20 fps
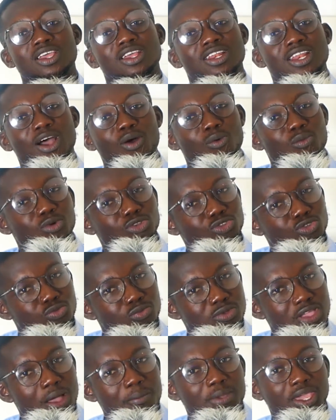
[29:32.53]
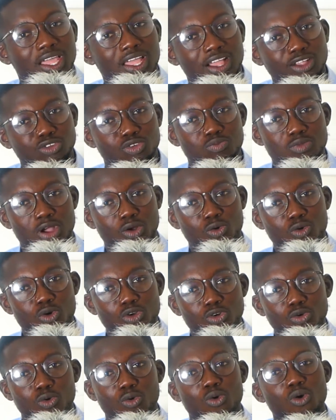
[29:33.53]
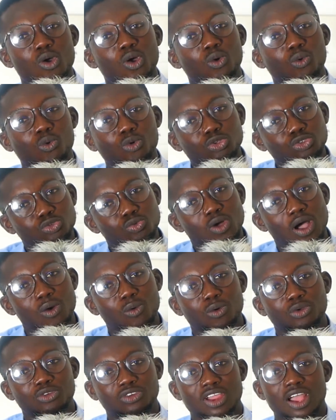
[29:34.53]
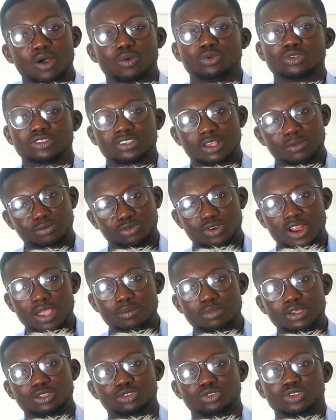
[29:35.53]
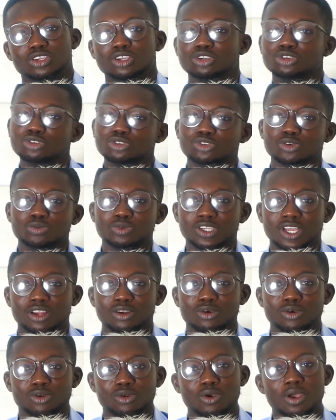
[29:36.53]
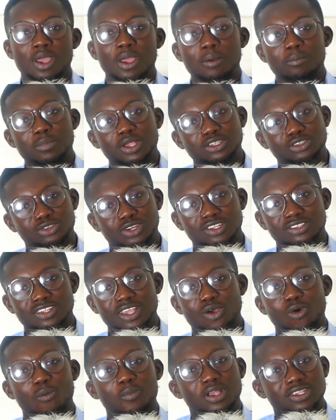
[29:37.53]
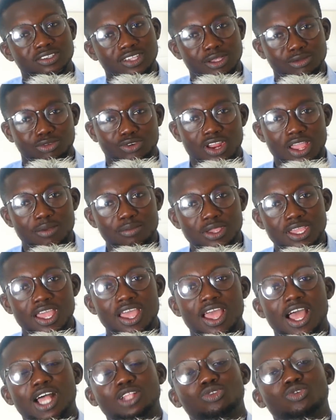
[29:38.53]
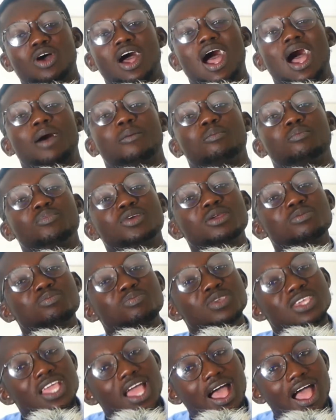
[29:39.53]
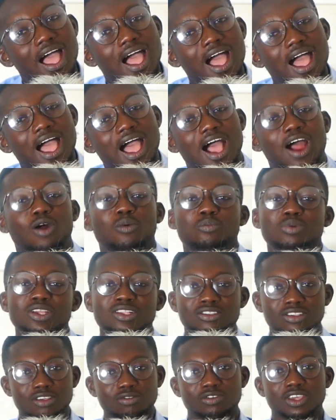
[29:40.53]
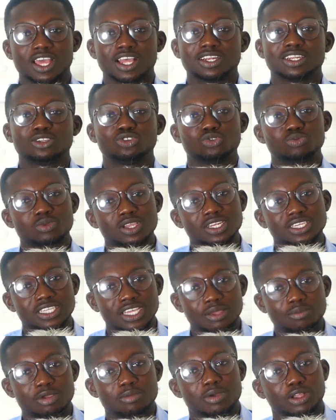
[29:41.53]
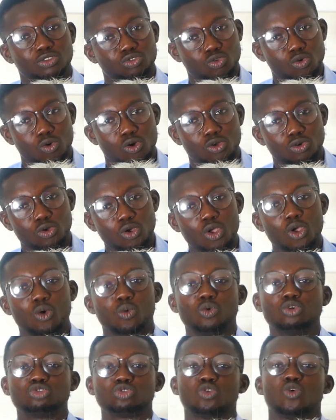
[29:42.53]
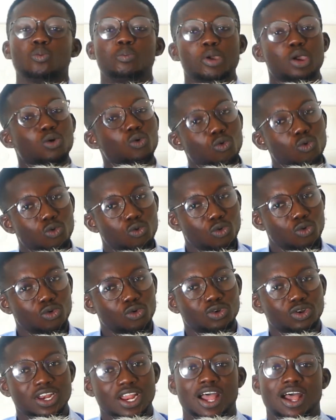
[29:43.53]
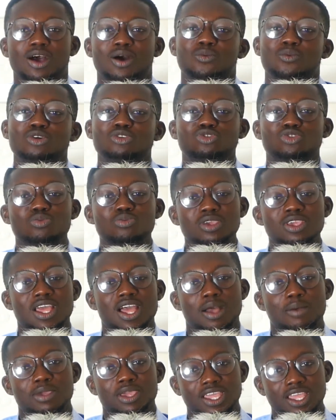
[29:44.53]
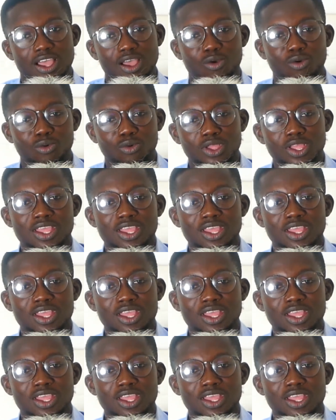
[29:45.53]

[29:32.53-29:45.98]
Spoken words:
Now what to me abeka dwumako no also I will share on subscribe to your YouTube channel no mestre say obe subscribe ato abribia RBTV edit dwumedie bi beto ho no also obe hu na what to me abeka ho